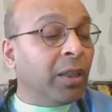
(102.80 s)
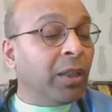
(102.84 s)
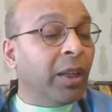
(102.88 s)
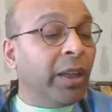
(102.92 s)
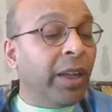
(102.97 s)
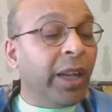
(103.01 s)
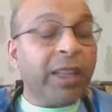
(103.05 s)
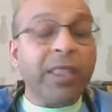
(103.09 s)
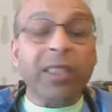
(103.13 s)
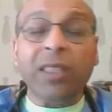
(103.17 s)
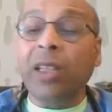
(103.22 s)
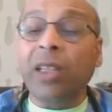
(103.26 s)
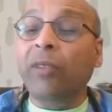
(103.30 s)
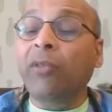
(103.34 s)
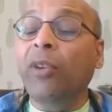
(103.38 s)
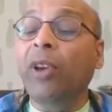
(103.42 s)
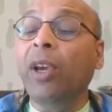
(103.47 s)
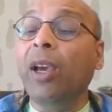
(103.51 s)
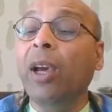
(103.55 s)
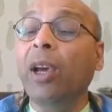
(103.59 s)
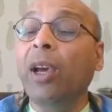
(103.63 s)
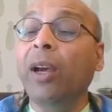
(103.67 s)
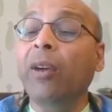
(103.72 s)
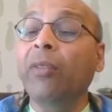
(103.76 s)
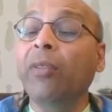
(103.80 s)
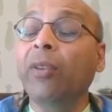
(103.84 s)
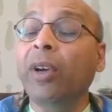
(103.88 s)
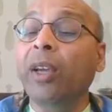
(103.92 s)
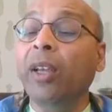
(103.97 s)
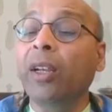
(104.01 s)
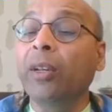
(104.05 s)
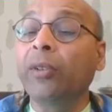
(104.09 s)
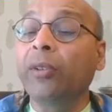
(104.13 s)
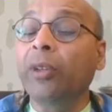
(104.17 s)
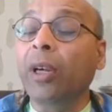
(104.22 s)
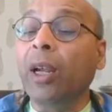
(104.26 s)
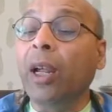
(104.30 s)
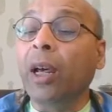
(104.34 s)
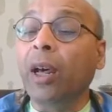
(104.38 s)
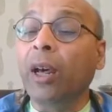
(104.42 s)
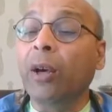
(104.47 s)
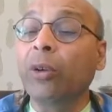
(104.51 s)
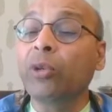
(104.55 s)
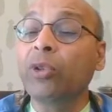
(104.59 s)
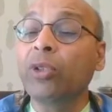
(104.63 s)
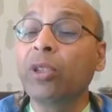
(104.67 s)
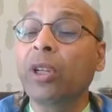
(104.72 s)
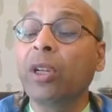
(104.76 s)
The next thing we have in our
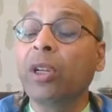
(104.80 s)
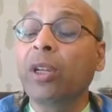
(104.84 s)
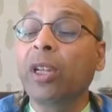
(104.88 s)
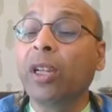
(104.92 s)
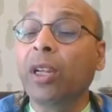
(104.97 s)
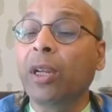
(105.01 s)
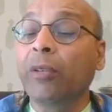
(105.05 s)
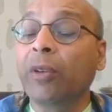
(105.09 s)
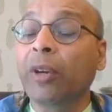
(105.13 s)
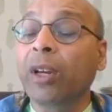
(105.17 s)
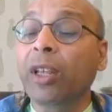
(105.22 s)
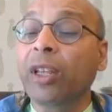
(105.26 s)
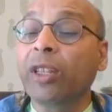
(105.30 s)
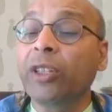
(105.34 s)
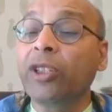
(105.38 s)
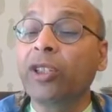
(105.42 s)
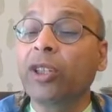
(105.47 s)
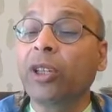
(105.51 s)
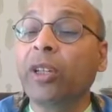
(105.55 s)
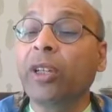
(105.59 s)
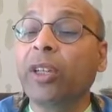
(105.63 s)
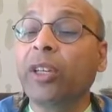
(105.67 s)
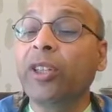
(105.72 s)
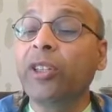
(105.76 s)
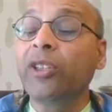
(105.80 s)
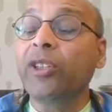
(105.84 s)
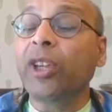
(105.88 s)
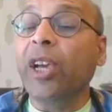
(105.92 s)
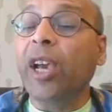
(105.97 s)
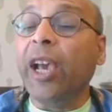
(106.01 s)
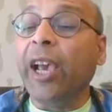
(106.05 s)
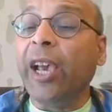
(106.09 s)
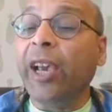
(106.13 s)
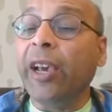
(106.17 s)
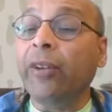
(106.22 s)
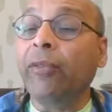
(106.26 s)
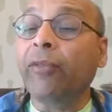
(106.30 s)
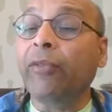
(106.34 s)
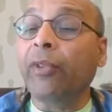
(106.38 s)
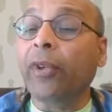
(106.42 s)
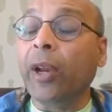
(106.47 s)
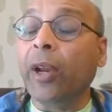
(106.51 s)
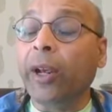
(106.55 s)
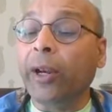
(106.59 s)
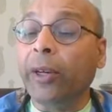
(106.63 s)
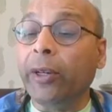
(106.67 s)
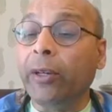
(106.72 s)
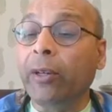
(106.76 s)
house, in our kitchen, is air
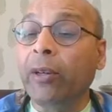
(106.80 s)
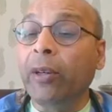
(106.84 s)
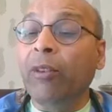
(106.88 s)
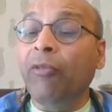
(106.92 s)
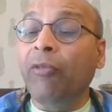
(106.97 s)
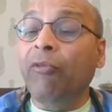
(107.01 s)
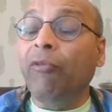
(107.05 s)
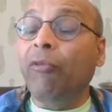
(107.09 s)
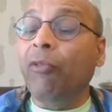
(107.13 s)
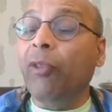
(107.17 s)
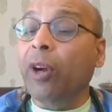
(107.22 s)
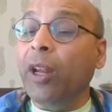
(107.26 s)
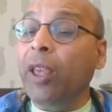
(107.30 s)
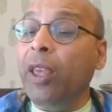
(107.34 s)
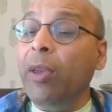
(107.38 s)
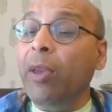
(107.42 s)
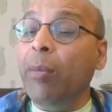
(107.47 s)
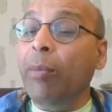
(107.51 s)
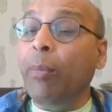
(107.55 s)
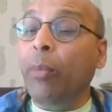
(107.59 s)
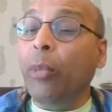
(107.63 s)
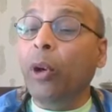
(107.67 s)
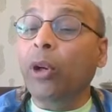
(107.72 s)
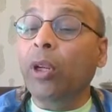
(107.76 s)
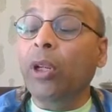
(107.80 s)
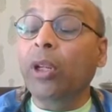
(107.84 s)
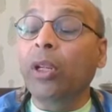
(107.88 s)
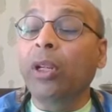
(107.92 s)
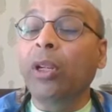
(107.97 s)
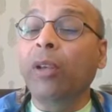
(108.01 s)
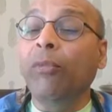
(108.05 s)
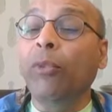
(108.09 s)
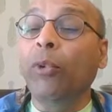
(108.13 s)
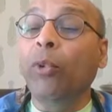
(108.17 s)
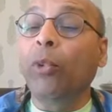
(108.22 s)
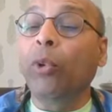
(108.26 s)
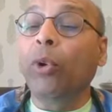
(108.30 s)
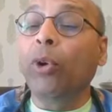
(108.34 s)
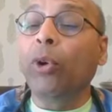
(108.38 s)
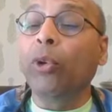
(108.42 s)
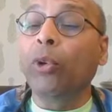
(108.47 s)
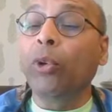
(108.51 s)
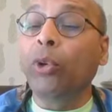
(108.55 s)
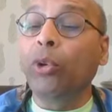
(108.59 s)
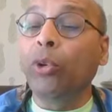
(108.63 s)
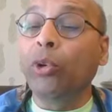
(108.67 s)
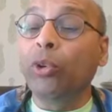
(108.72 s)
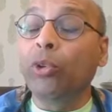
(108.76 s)
fryer. Very important if you want
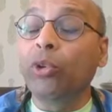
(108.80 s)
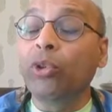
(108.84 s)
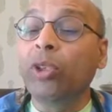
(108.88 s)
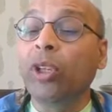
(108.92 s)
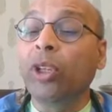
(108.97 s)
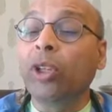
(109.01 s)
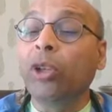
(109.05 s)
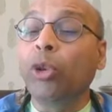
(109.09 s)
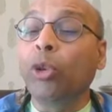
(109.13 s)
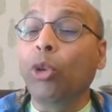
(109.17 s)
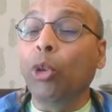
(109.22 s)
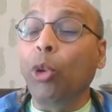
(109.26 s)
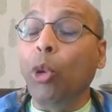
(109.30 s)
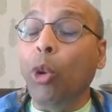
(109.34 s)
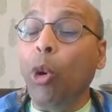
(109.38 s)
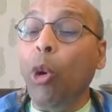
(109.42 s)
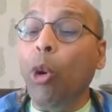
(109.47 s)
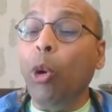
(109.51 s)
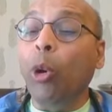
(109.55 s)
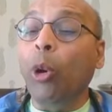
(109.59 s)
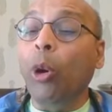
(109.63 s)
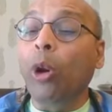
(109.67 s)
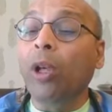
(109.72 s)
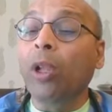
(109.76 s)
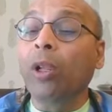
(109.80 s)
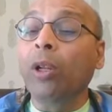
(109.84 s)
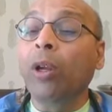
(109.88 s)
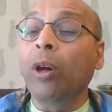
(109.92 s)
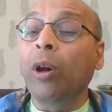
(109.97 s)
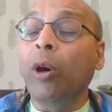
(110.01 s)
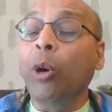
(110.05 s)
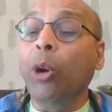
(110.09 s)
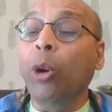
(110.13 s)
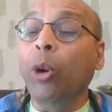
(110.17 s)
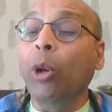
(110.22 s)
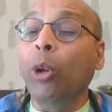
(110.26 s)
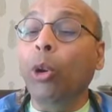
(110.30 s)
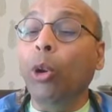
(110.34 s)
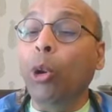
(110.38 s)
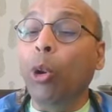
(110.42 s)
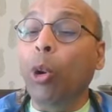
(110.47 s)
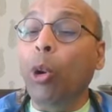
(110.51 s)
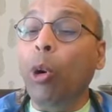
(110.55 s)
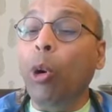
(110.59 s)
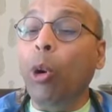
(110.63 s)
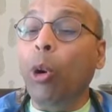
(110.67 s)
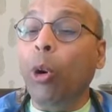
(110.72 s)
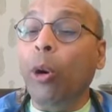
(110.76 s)
to use no oil or
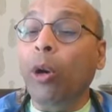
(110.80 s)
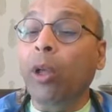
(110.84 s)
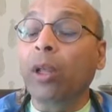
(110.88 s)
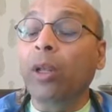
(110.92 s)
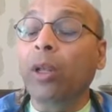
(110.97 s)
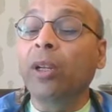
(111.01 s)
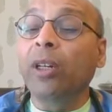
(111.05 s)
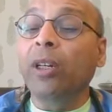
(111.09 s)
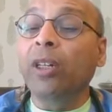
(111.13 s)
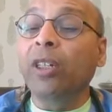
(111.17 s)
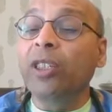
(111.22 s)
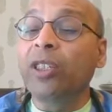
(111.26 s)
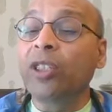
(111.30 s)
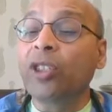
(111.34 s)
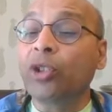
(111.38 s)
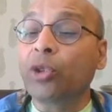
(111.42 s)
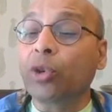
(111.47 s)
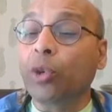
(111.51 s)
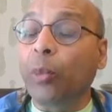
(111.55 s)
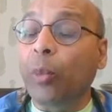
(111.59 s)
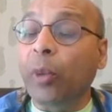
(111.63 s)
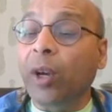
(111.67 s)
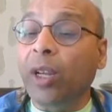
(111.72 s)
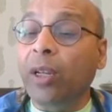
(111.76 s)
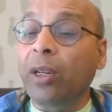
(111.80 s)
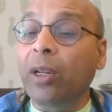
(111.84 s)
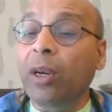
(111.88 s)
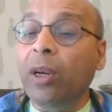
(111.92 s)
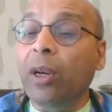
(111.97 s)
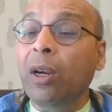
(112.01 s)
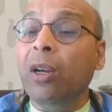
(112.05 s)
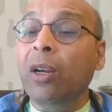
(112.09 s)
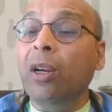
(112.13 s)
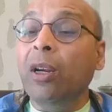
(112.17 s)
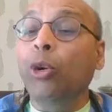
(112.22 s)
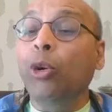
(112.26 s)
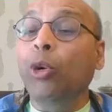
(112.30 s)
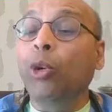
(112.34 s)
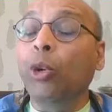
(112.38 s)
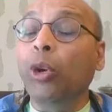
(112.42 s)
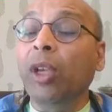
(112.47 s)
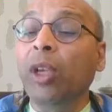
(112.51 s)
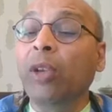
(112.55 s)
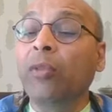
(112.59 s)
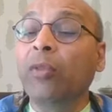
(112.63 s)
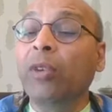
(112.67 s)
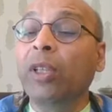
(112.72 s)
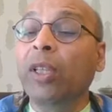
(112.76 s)
low oil instrument.
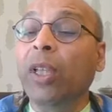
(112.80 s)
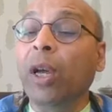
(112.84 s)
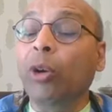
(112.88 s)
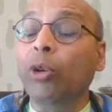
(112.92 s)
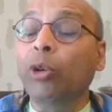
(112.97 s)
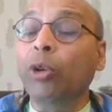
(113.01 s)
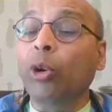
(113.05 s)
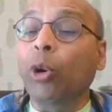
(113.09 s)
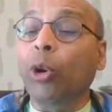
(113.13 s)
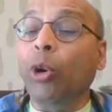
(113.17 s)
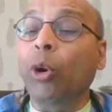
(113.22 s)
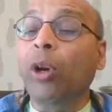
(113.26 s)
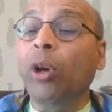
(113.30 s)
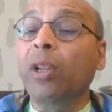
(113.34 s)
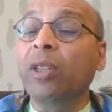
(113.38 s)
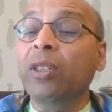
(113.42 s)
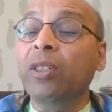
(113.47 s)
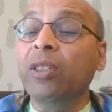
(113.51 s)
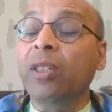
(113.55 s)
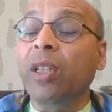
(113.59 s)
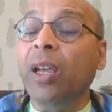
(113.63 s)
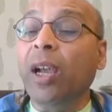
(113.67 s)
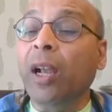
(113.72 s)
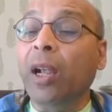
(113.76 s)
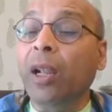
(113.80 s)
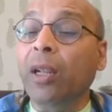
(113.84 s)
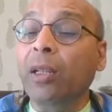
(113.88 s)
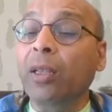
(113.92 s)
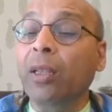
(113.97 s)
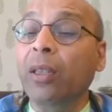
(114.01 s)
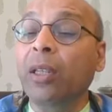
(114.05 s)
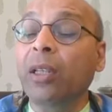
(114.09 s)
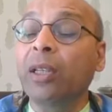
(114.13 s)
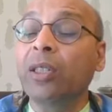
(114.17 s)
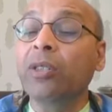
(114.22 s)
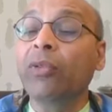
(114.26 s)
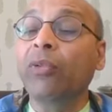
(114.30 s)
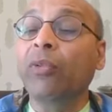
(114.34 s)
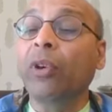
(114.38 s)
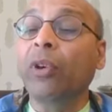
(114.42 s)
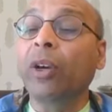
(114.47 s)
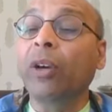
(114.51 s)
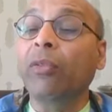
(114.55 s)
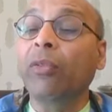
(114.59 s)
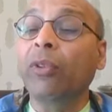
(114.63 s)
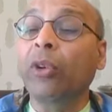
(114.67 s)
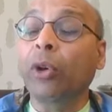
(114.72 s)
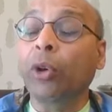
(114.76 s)
Cooking without oil is the healthiest
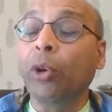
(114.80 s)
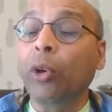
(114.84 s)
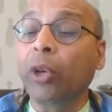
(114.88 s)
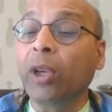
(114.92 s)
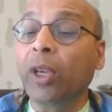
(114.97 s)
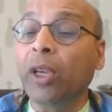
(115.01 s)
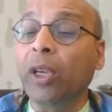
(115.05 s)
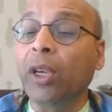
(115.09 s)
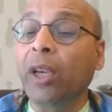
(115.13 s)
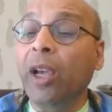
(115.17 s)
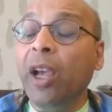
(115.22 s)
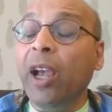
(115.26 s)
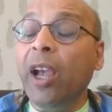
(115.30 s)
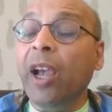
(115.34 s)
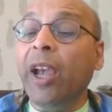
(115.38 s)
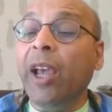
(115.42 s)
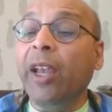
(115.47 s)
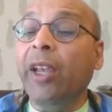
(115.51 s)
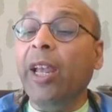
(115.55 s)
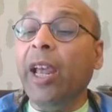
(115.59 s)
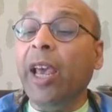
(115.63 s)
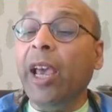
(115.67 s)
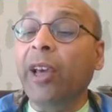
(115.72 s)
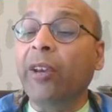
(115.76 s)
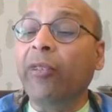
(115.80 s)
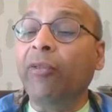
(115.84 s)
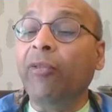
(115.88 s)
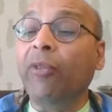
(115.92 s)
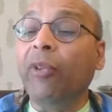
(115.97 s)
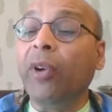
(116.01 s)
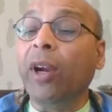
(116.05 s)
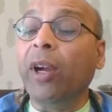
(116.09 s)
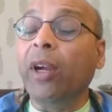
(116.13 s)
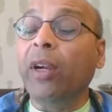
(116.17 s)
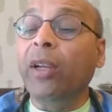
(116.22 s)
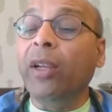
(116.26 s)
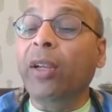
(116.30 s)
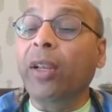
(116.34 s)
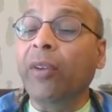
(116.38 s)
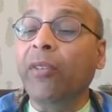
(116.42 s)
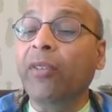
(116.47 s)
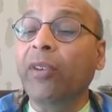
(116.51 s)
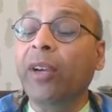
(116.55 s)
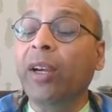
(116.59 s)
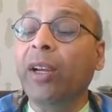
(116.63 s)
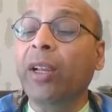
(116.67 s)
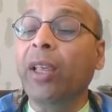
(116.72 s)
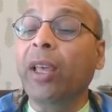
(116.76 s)
way of cooking, and air fryer
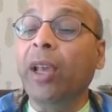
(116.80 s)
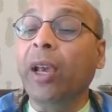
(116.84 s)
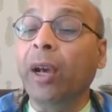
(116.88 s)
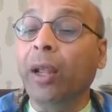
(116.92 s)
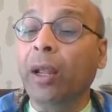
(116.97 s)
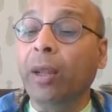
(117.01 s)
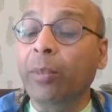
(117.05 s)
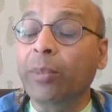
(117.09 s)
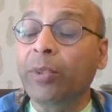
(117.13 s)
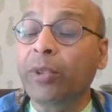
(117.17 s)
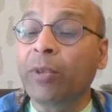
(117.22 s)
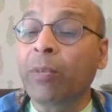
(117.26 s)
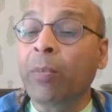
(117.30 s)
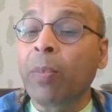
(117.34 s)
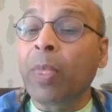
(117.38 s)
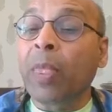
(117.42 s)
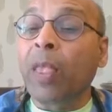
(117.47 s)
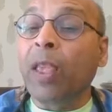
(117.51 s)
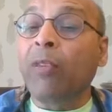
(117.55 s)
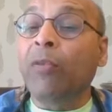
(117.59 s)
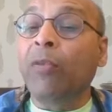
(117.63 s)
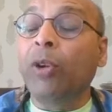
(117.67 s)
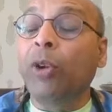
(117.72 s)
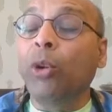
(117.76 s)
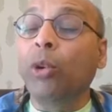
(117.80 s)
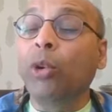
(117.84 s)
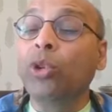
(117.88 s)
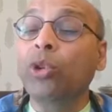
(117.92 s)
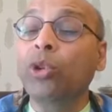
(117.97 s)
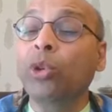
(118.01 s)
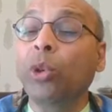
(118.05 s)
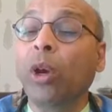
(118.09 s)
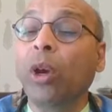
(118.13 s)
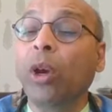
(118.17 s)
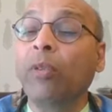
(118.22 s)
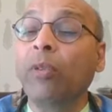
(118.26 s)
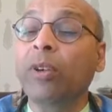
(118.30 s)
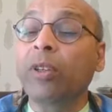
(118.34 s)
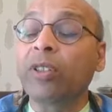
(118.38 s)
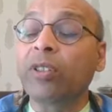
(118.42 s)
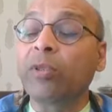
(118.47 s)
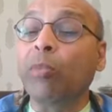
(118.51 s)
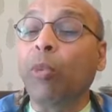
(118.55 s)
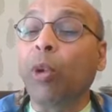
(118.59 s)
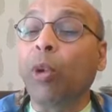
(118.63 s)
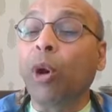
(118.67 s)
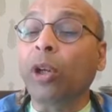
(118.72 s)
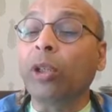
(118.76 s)
definitely helps. We used to have a
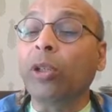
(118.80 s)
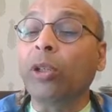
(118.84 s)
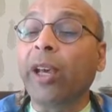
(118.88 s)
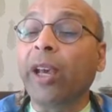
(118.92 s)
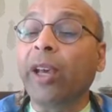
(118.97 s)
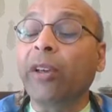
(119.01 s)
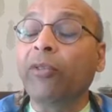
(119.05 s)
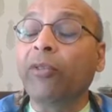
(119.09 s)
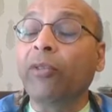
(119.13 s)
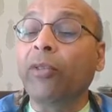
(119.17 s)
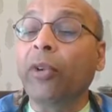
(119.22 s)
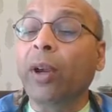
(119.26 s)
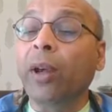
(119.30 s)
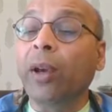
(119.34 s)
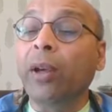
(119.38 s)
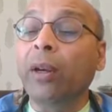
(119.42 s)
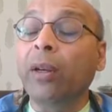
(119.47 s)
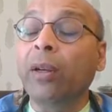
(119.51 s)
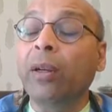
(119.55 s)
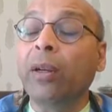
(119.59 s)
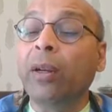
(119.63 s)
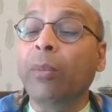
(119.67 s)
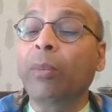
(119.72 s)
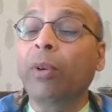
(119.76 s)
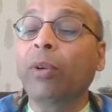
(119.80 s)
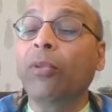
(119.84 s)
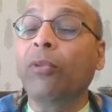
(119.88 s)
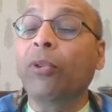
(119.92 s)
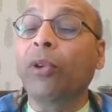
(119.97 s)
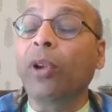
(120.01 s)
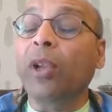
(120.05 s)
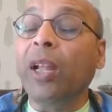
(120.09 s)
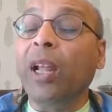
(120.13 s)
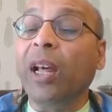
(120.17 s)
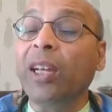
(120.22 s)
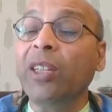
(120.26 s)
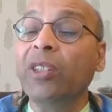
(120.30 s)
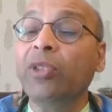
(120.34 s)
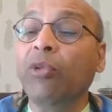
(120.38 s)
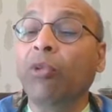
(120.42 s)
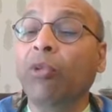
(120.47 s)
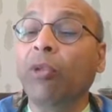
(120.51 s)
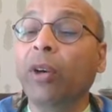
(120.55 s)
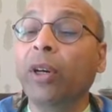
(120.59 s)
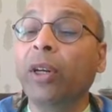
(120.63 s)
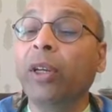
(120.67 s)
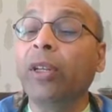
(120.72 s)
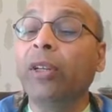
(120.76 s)
smaller air fryer, but for last
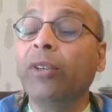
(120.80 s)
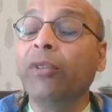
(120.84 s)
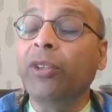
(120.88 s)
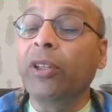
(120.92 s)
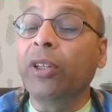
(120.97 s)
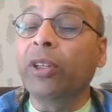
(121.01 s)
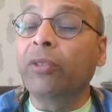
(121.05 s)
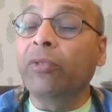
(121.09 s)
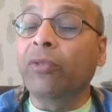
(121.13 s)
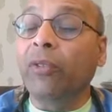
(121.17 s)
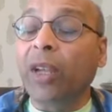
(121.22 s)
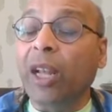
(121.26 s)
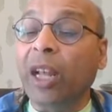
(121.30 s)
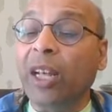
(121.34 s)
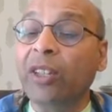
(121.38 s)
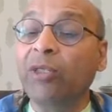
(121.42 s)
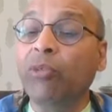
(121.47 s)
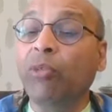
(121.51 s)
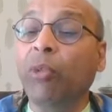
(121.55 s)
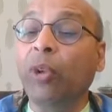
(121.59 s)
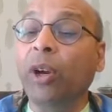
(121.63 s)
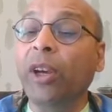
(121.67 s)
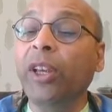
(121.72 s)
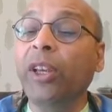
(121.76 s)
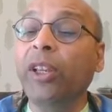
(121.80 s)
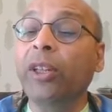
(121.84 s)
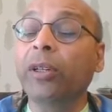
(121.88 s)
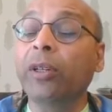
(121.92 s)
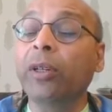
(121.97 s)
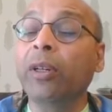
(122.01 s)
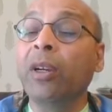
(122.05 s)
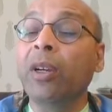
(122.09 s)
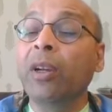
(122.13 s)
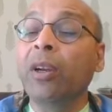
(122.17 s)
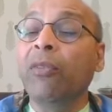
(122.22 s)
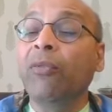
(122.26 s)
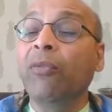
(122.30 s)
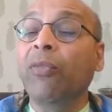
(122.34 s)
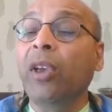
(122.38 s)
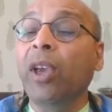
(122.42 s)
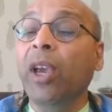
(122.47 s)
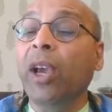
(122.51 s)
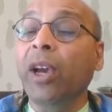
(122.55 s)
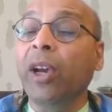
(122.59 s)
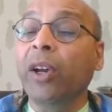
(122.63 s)
one year, we